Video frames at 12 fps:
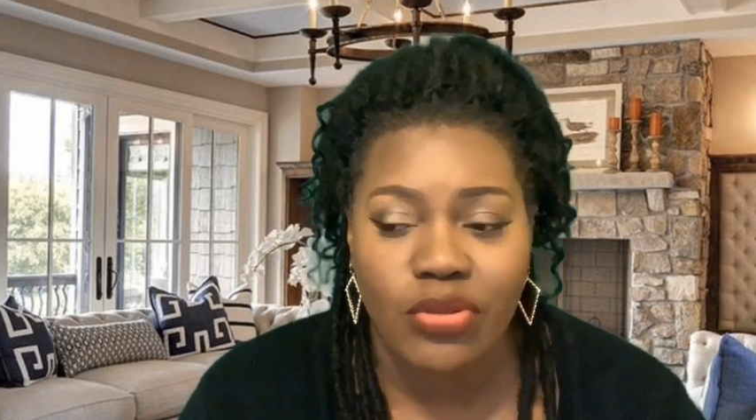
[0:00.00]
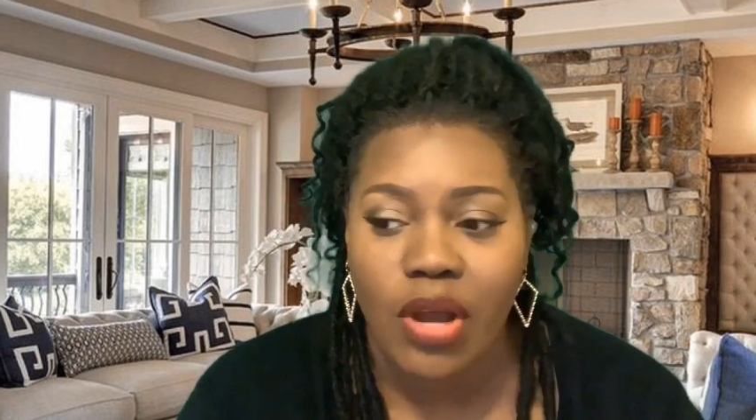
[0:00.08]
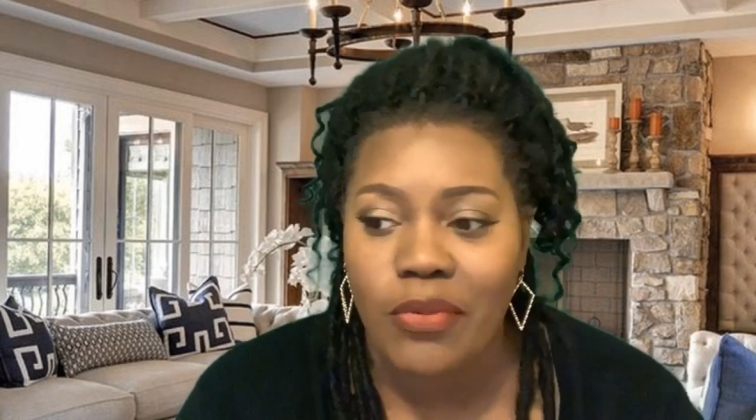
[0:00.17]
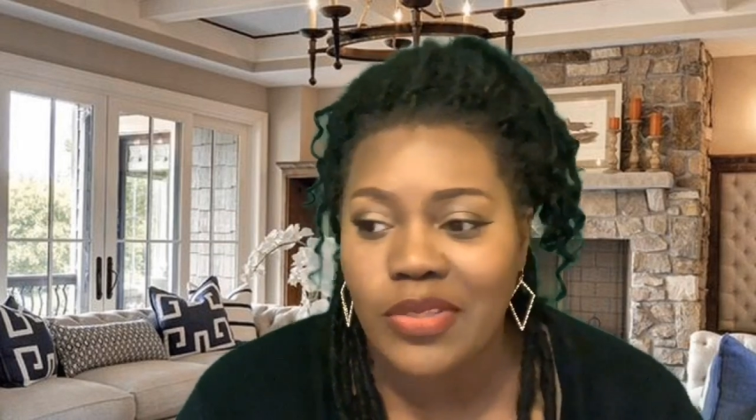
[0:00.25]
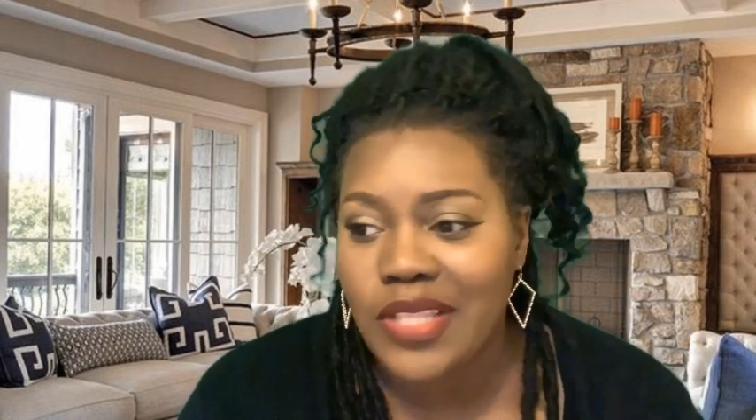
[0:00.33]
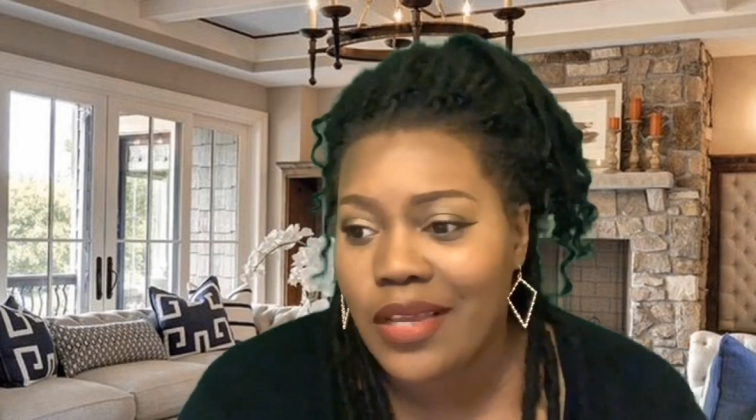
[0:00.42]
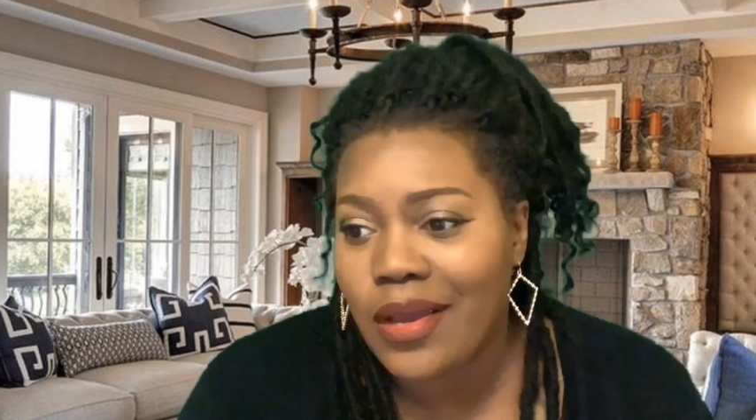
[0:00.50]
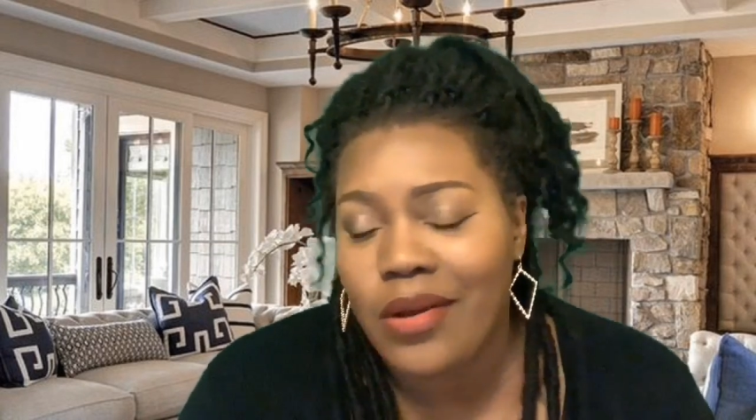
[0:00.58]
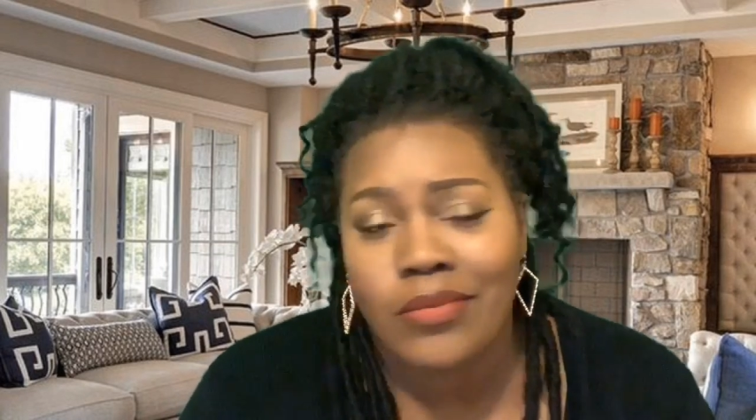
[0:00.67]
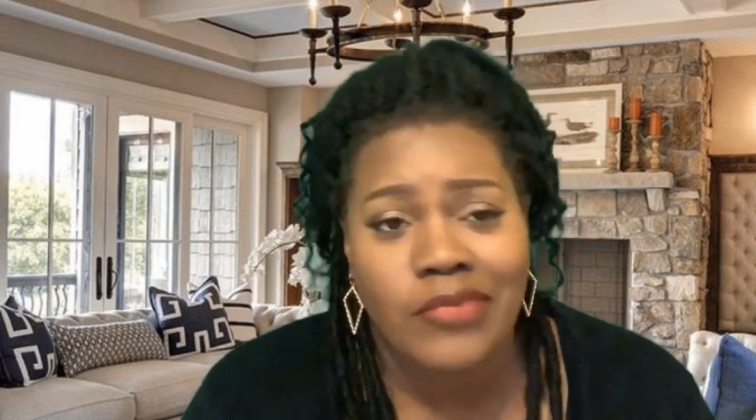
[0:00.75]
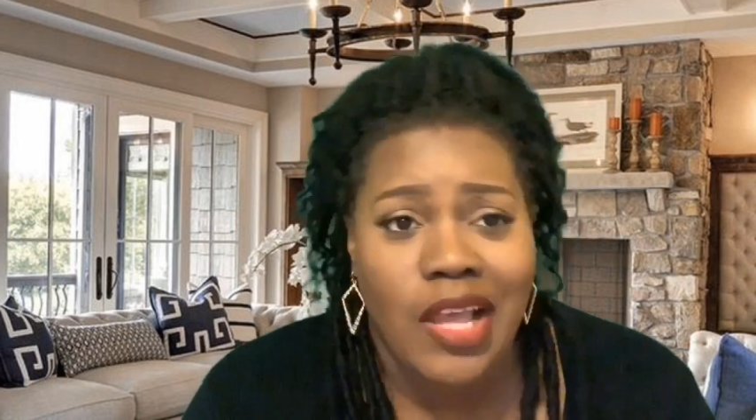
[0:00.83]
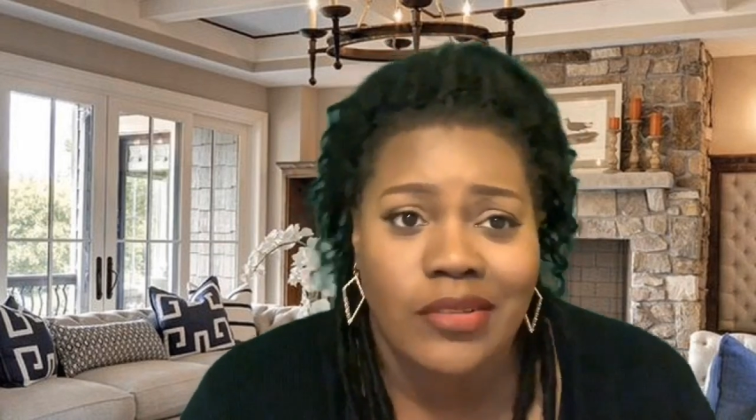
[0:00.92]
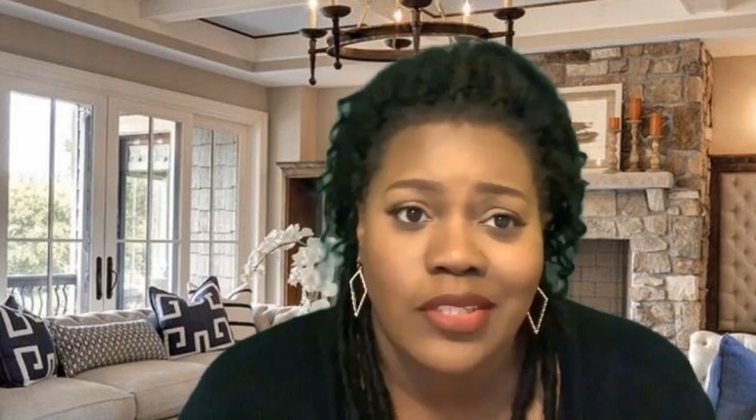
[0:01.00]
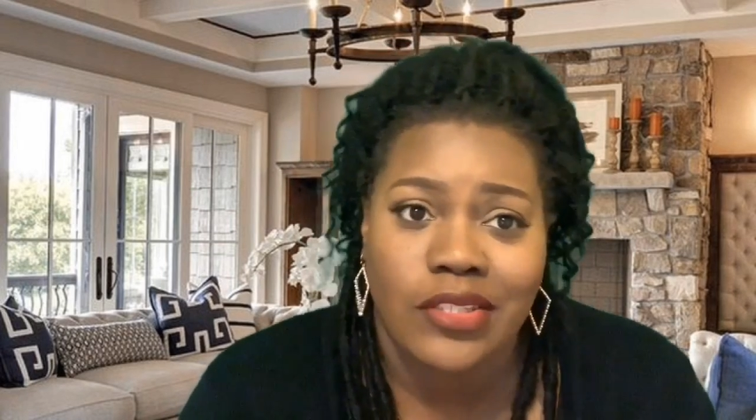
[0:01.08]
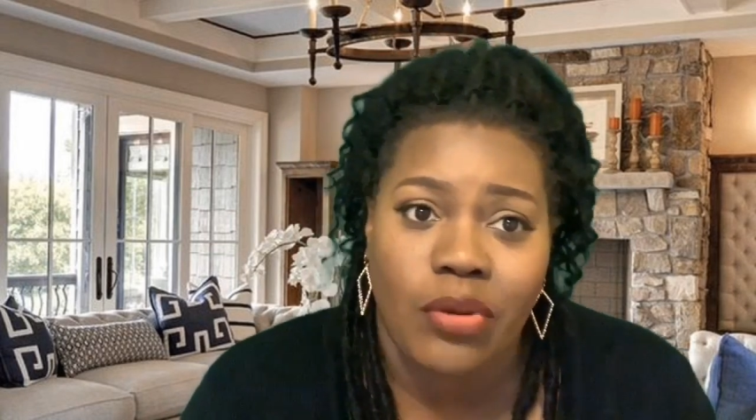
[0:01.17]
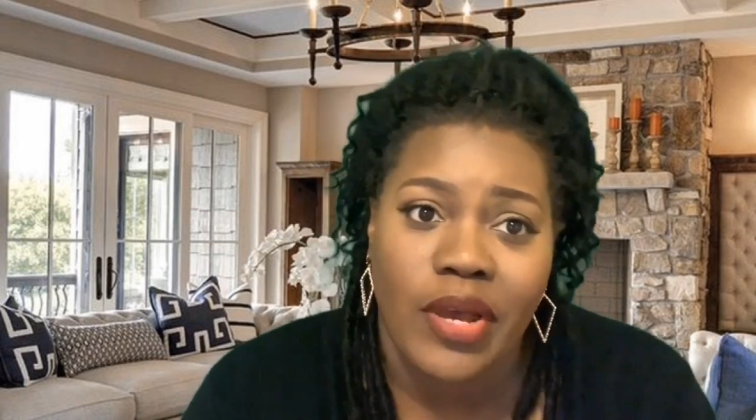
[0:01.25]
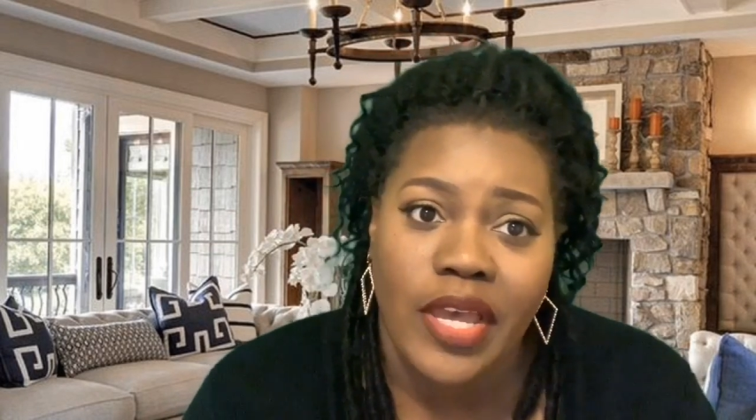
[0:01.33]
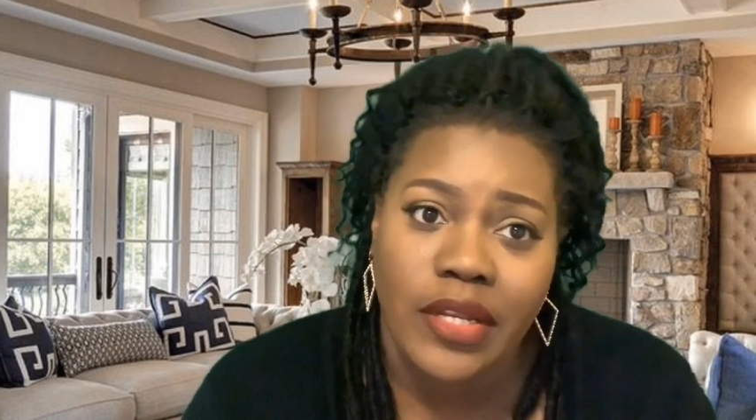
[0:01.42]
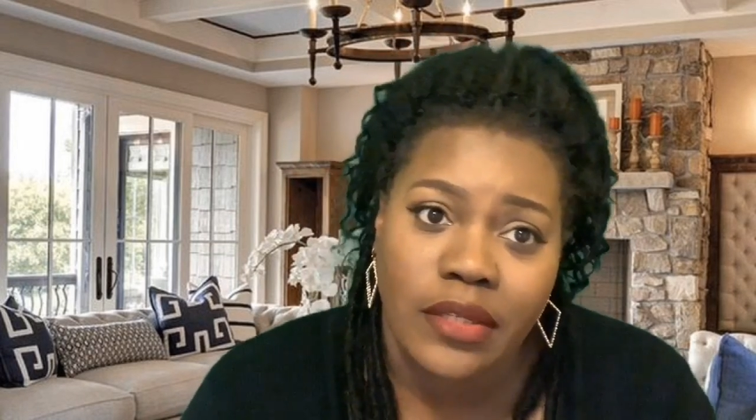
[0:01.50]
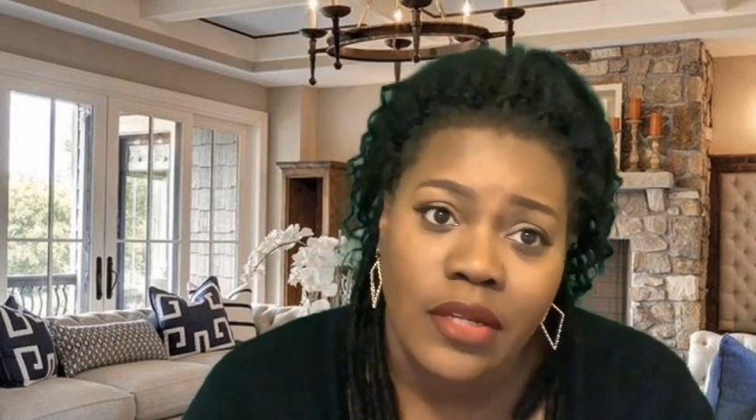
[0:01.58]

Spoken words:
So I was like, oh, I'll just go ahead